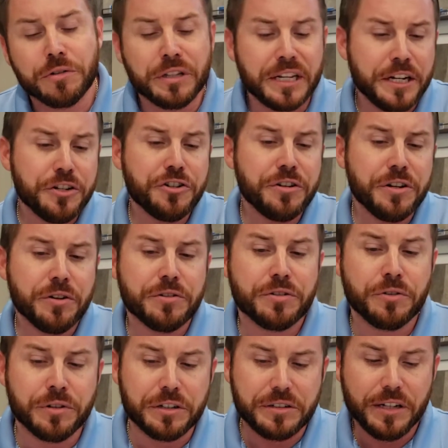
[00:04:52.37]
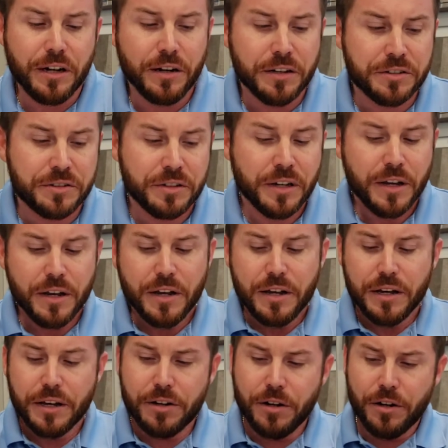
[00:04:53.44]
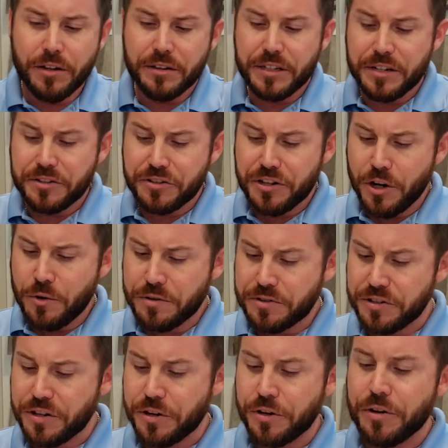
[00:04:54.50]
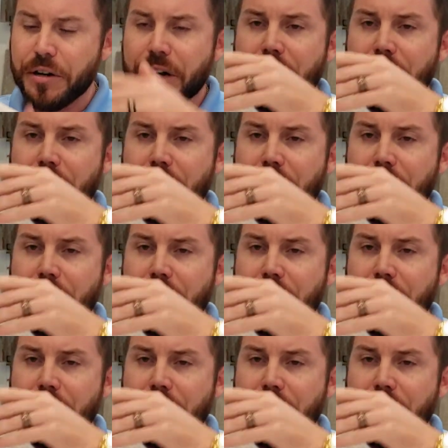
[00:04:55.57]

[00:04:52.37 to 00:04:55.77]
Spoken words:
And the engineers are going to tell us in all of these notes here